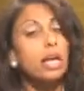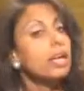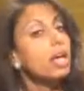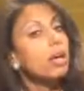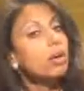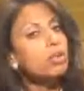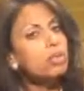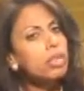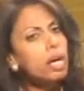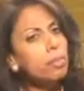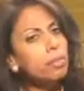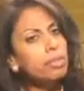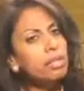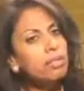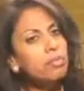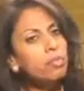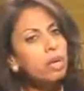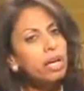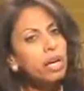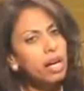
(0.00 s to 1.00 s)
And I could not
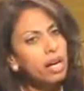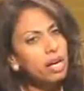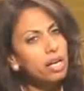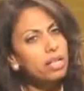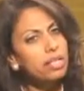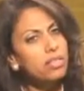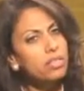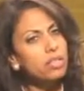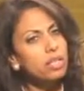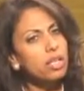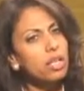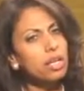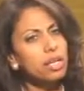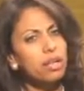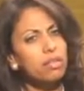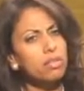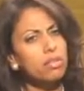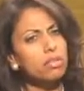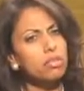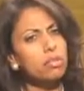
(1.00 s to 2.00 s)
believe my eyes. And
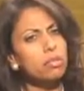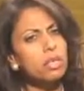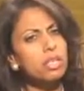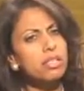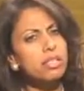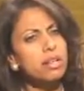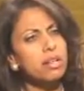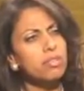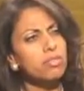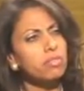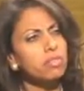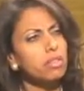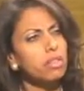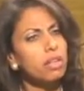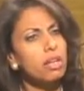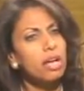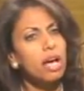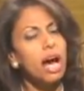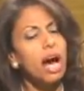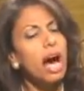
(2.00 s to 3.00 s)
I thought to myself,
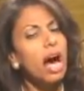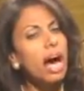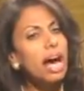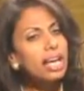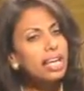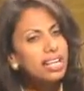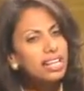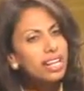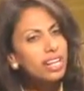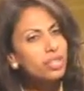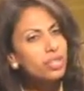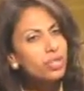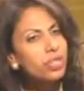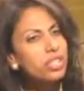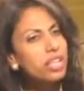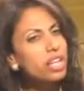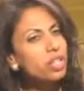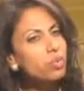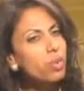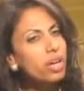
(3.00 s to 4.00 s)
I can
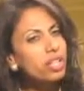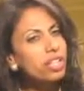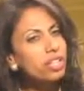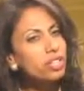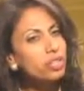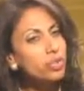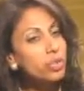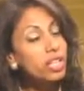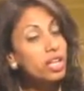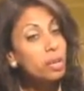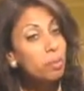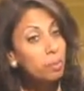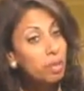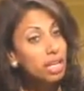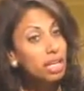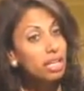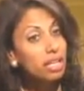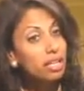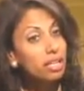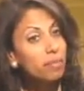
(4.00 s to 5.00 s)
understand why they're treating
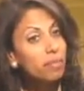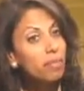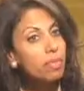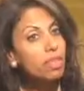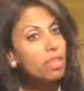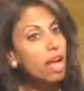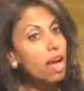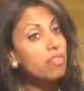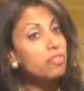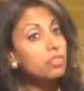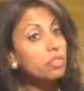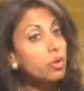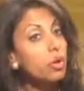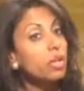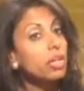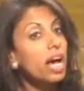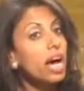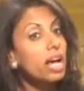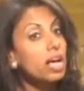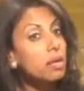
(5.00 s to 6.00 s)
me. After
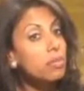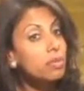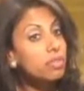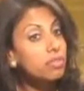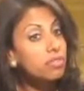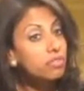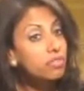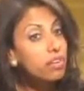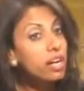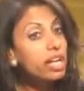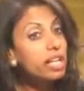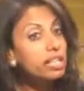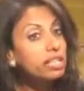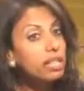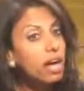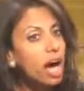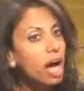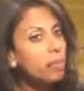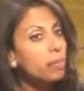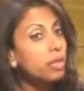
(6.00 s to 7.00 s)
all, I am their
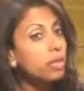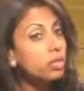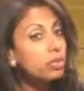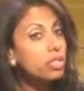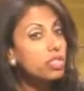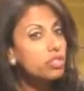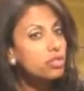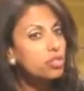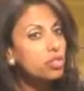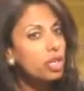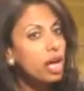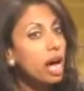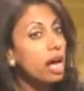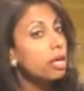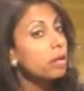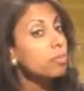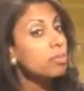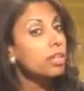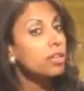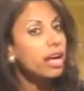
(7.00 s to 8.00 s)
friend. I'm a Christian.
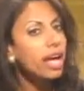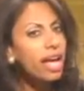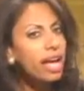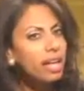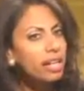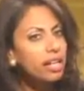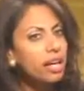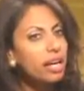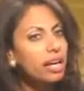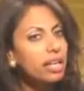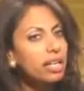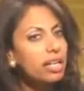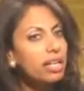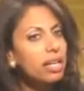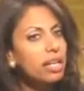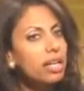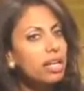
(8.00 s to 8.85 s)
I am their ally.